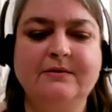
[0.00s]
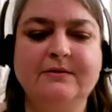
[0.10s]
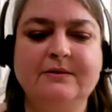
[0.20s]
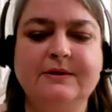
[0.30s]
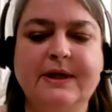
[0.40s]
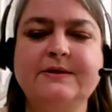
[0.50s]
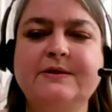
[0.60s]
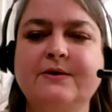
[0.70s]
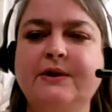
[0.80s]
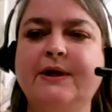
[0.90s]

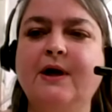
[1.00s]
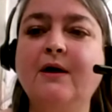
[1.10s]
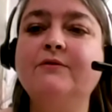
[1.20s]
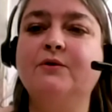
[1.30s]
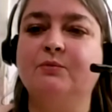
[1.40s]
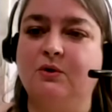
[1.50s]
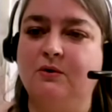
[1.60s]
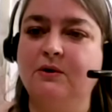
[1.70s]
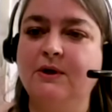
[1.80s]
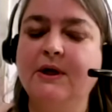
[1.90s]
necessarily
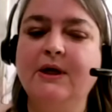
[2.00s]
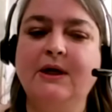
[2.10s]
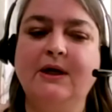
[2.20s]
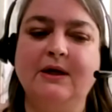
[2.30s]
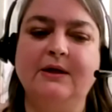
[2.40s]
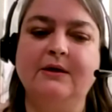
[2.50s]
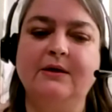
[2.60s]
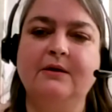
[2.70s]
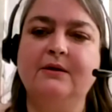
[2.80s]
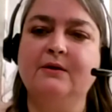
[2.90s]
comfortable in
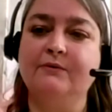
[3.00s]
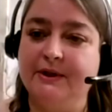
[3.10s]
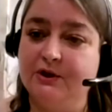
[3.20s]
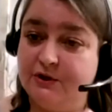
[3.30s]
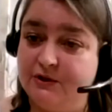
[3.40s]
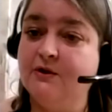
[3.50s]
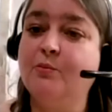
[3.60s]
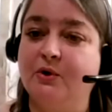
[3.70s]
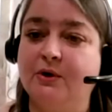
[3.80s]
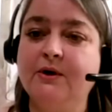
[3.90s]
the religions of the
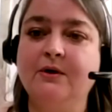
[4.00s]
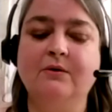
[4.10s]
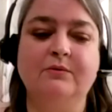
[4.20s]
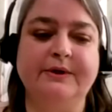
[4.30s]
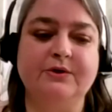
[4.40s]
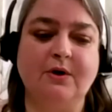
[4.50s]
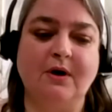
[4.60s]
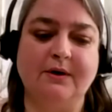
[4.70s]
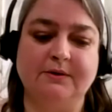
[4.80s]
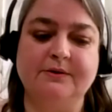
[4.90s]
book, which
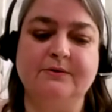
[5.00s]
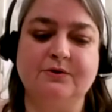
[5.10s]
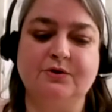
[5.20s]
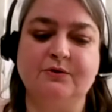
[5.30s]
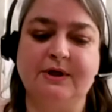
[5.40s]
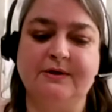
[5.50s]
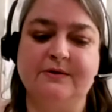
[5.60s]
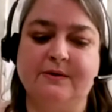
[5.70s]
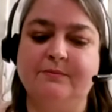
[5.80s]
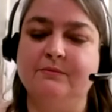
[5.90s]
are
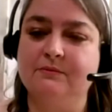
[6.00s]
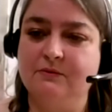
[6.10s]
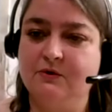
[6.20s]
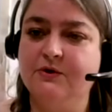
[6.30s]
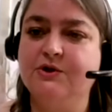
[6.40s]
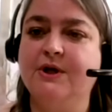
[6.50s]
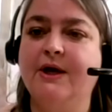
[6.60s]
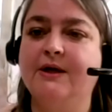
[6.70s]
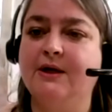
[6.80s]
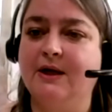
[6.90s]
Judaism,
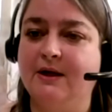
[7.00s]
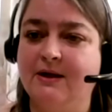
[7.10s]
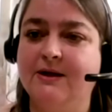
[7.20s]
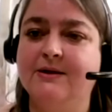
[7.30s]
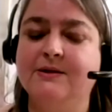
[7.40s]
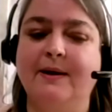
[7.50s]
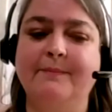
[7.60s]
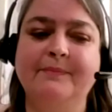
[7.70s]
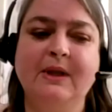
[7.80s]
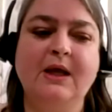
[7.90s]
Christianity, and Islam.
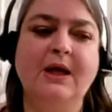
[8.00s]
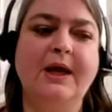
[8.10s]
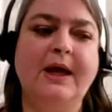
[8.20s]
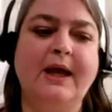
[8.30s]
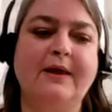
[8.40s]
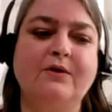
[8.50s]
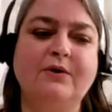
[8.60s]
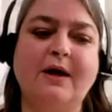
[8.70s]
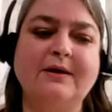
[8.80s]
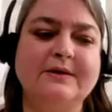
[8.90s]
And they're
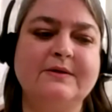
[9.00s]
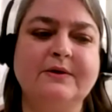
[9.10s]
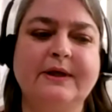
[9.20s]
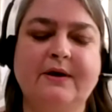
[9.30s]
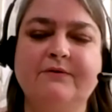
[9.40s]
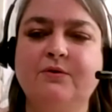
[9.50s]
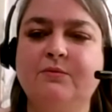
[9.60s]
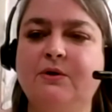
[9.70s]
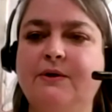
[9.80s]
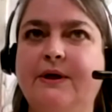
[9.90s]
not necessarily
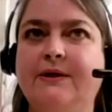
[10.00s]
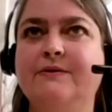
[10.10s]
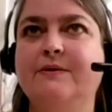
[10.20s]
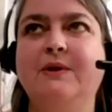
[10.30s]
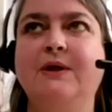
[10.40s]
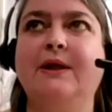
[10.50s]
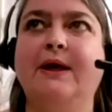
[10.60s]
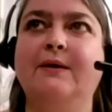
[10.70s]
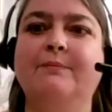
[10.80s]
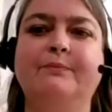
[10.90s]
comfortable in something
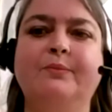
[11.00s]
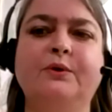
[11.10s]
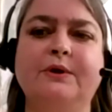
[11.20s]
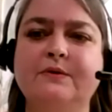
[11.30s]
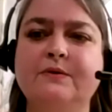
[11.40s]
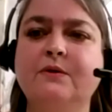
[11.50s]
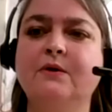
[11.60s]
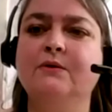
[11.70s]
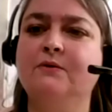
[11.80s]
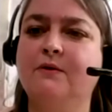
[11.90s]
like Buddhist
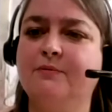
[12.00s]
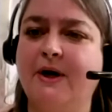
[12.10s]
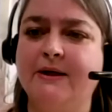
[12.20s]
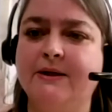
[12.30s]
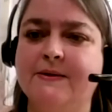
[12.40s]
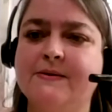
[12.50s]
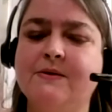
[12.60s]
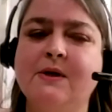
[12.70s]
practice.